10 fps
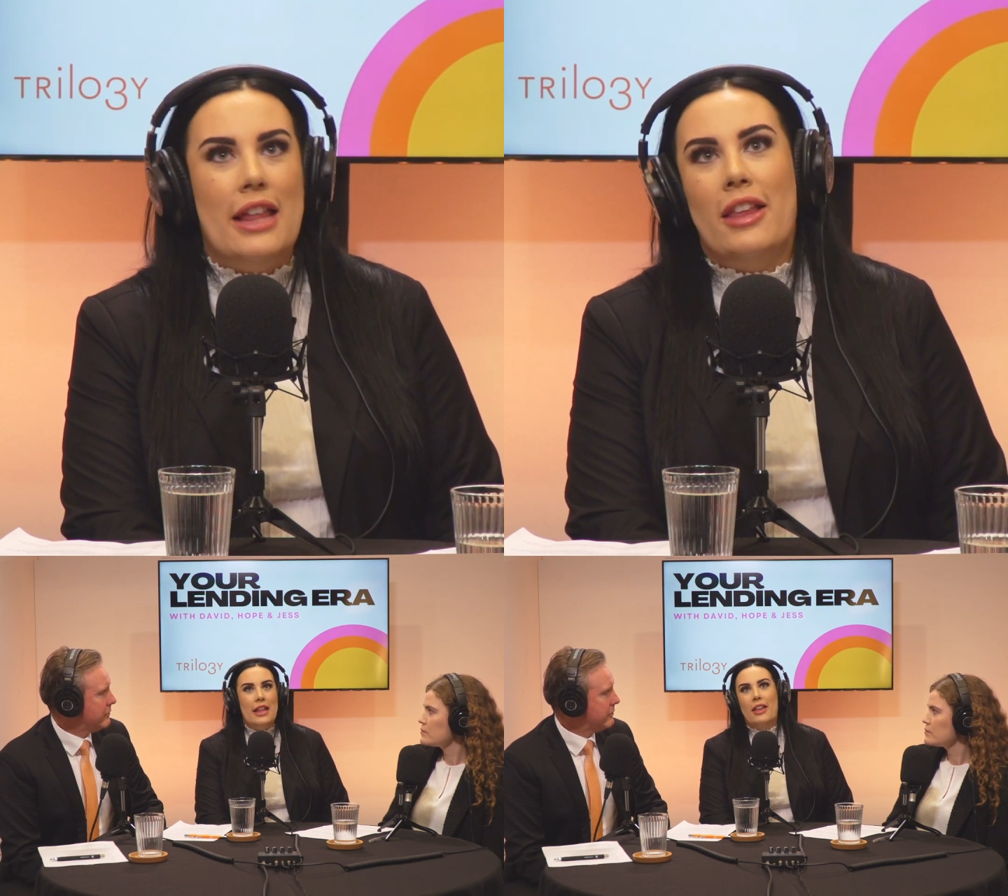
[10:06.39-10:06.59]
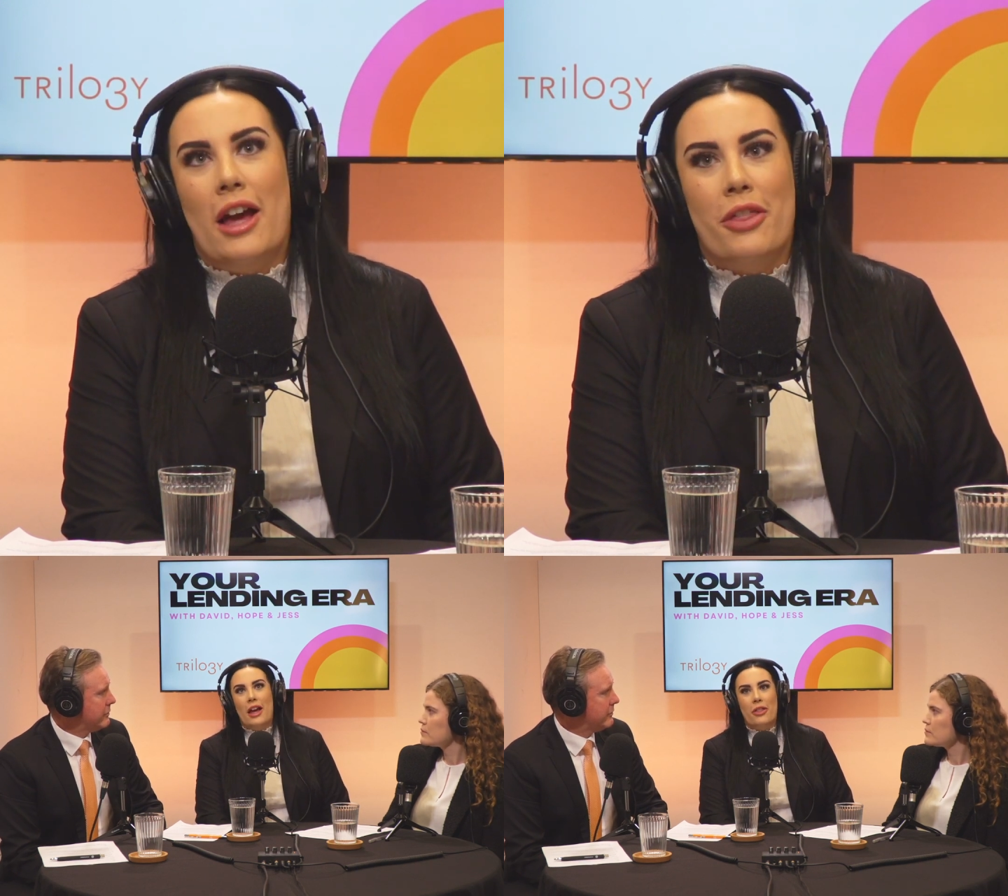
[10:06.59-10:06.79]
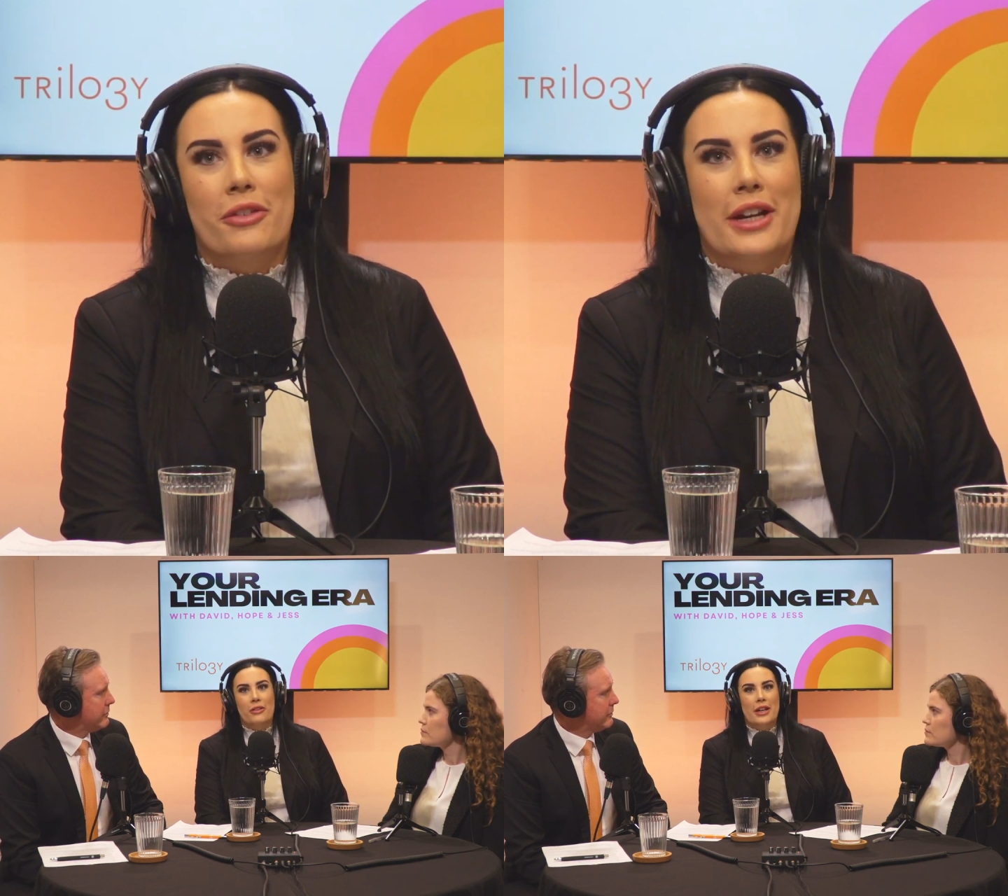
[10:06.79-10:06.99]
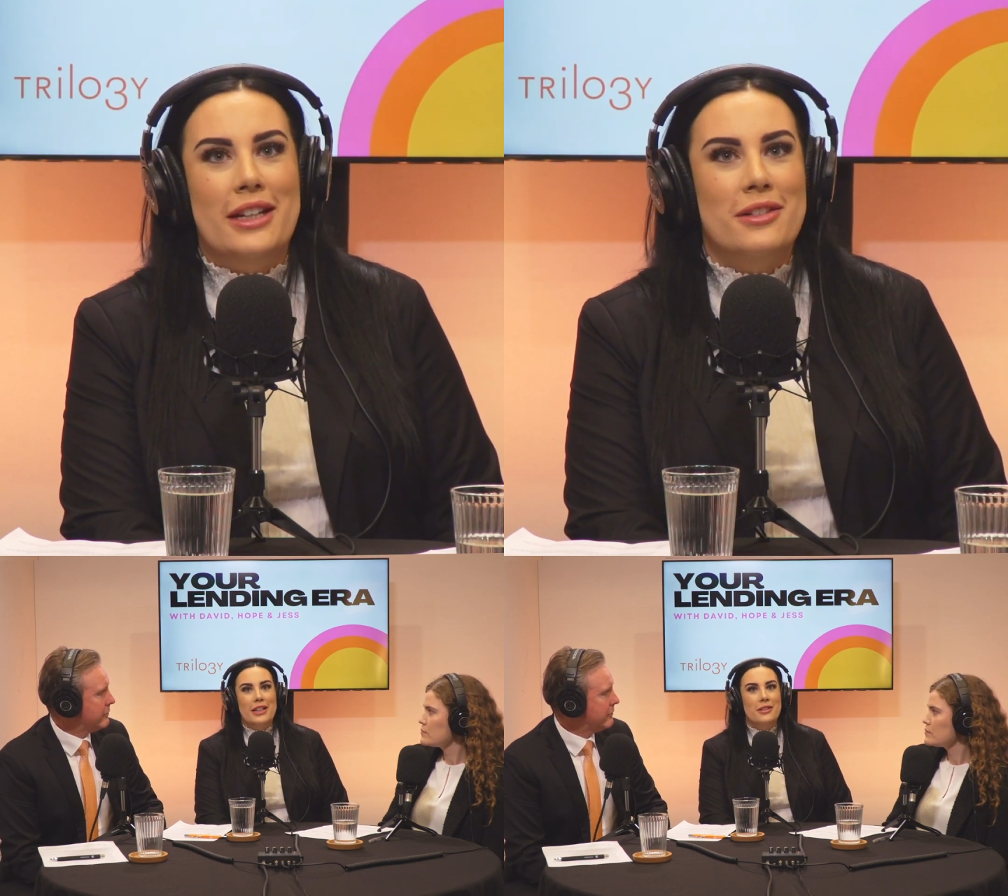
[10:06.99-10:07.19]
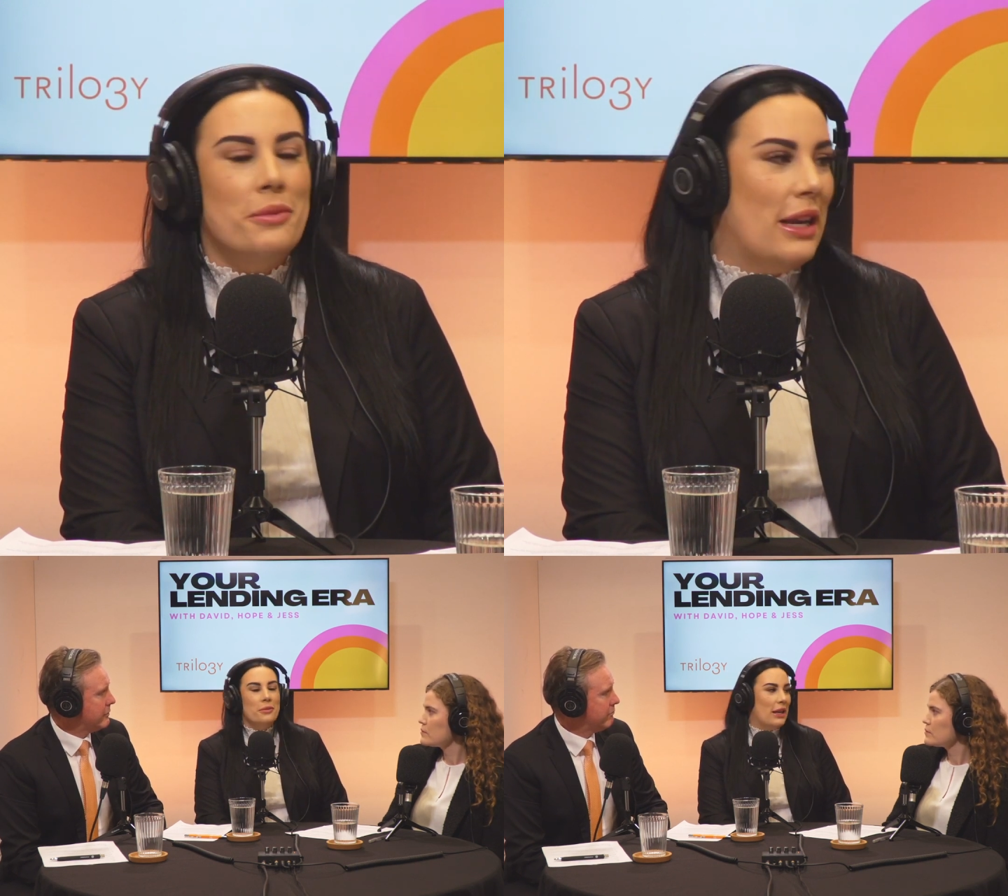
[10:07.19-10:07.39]
at the other
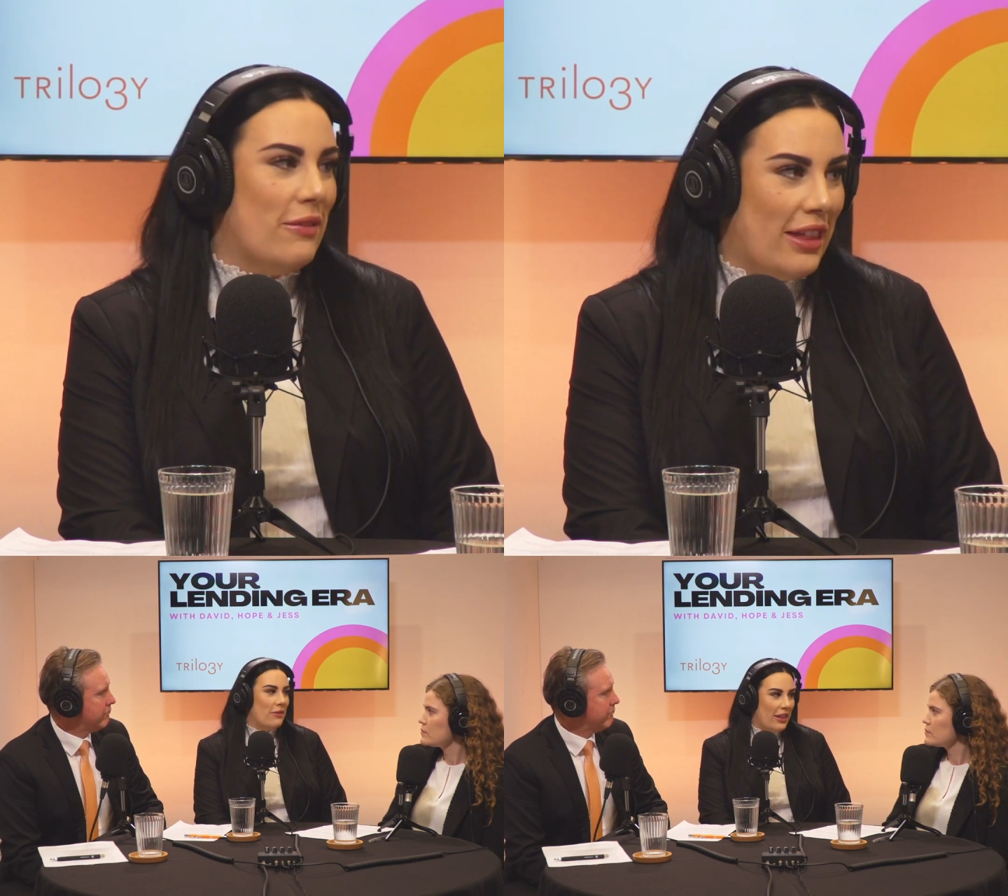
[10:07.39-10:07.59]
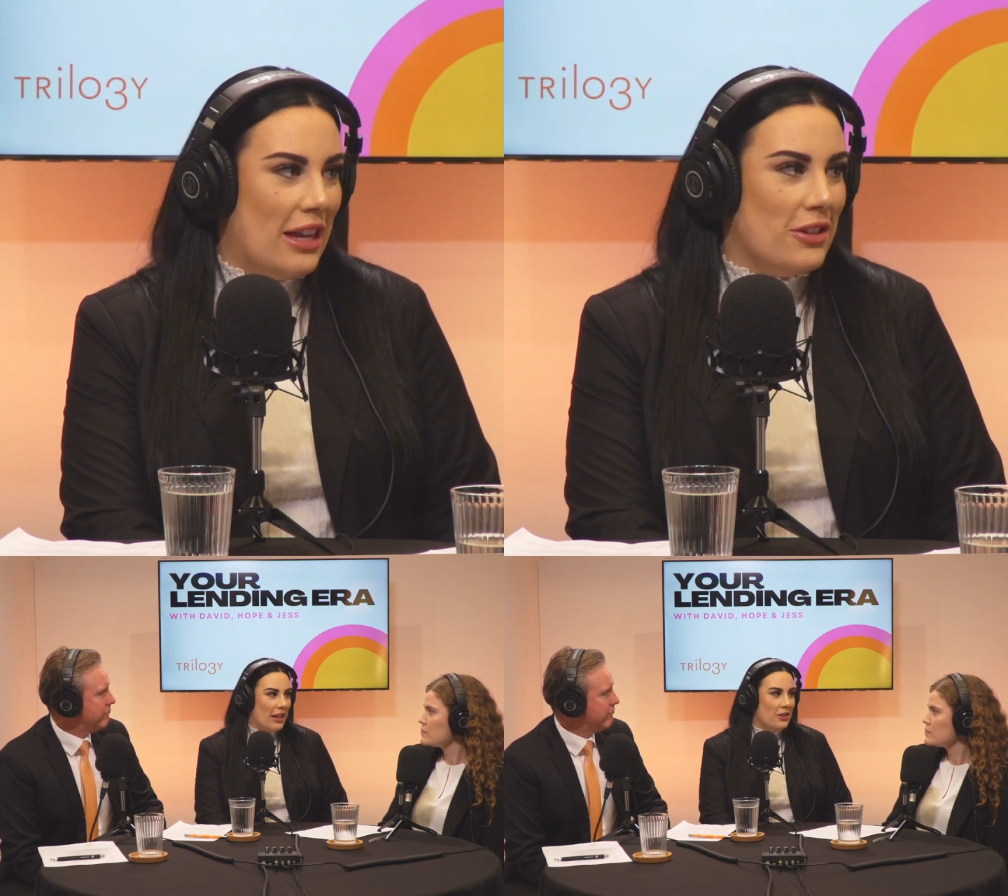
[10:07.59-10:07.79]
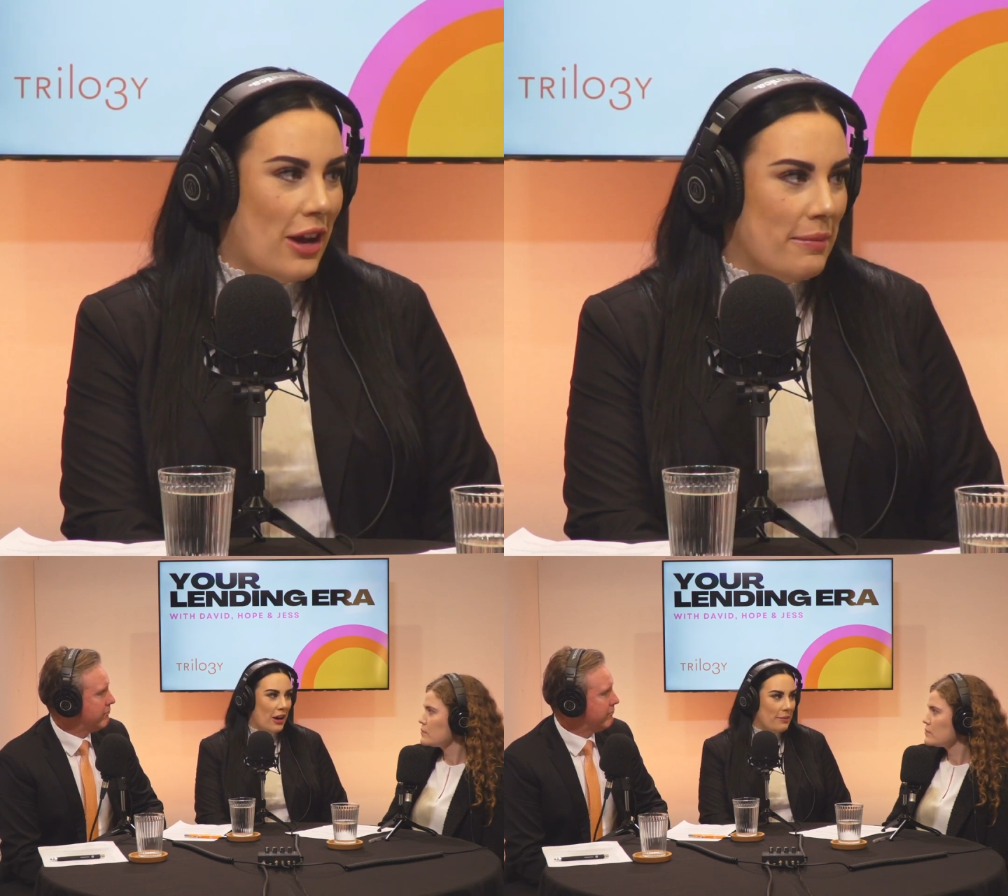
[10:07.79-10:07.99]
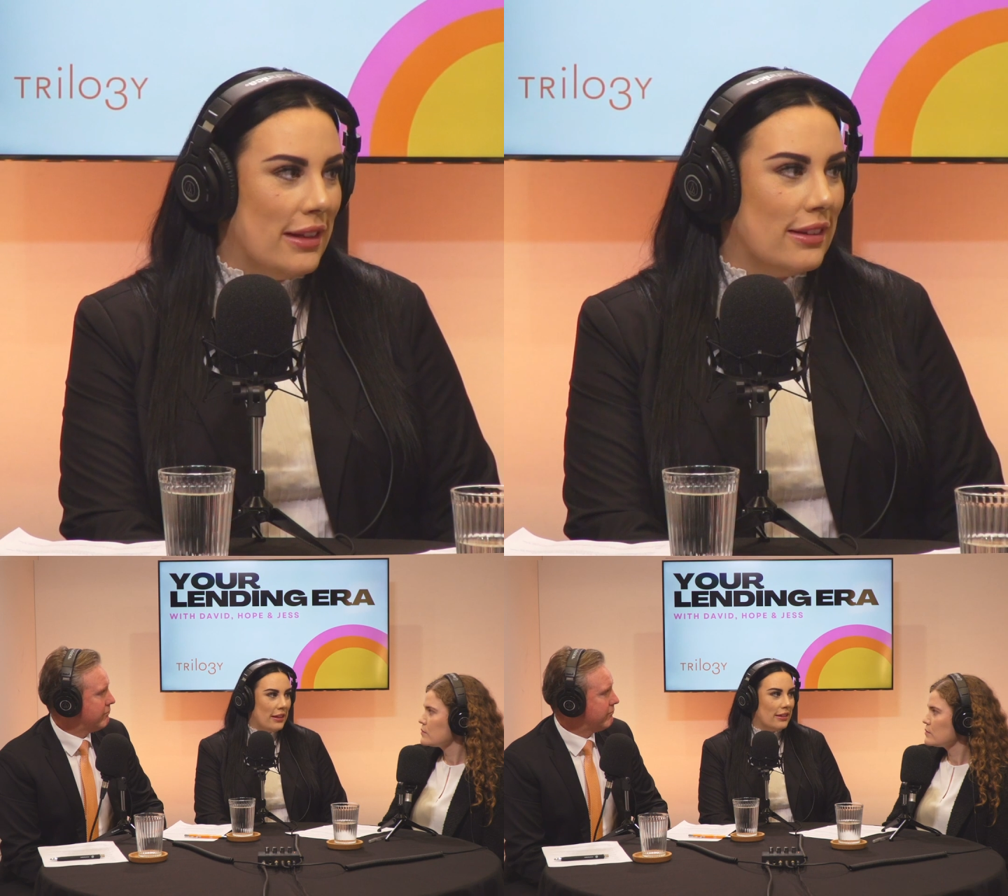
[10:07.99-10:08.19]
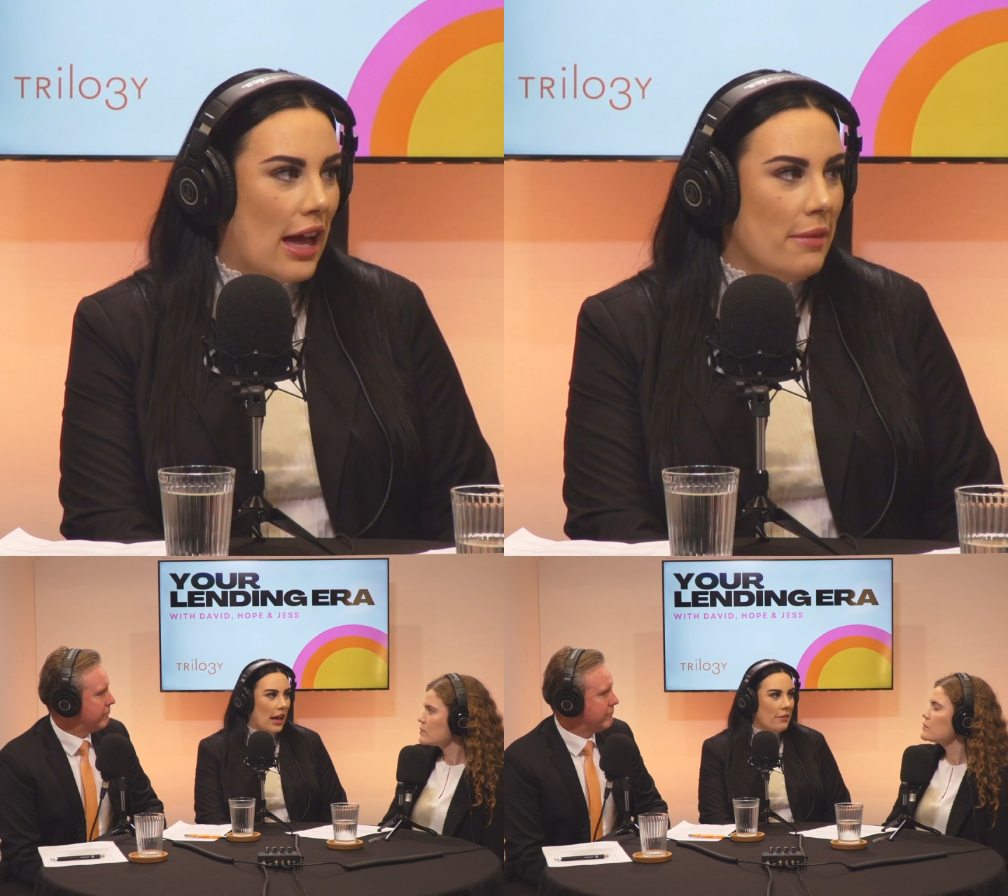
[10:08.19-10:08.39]
end whenever that time
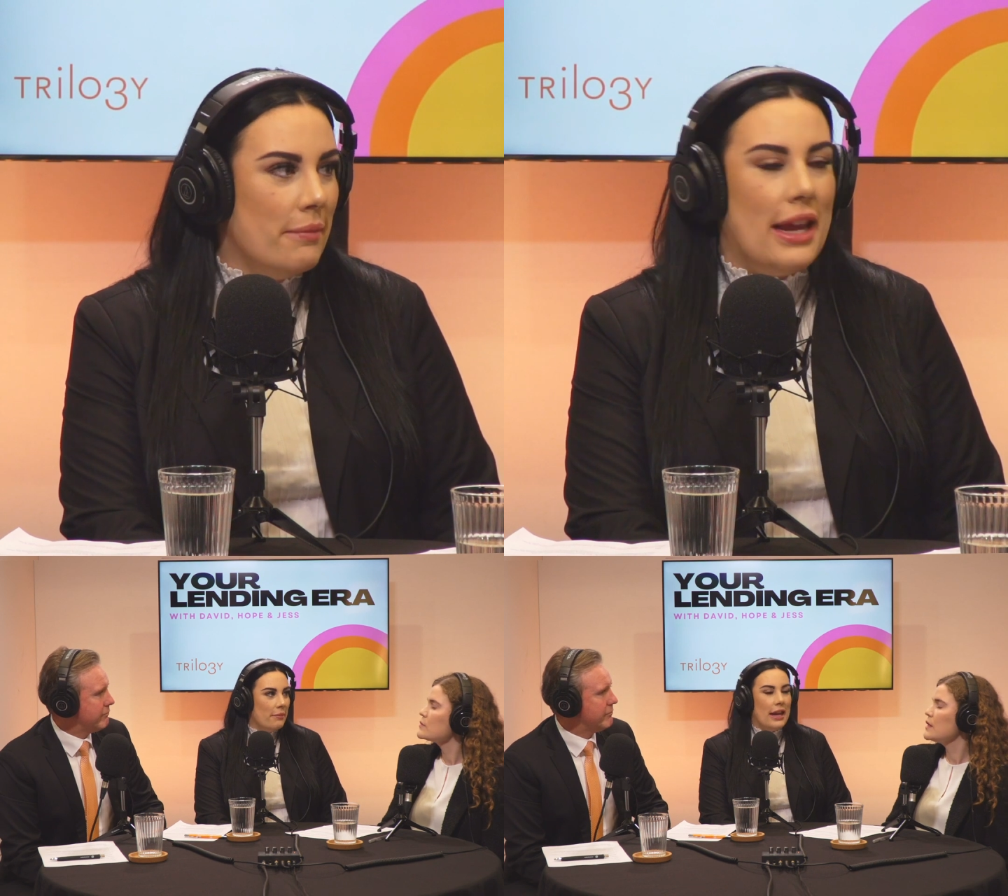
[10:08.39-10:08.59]
has come.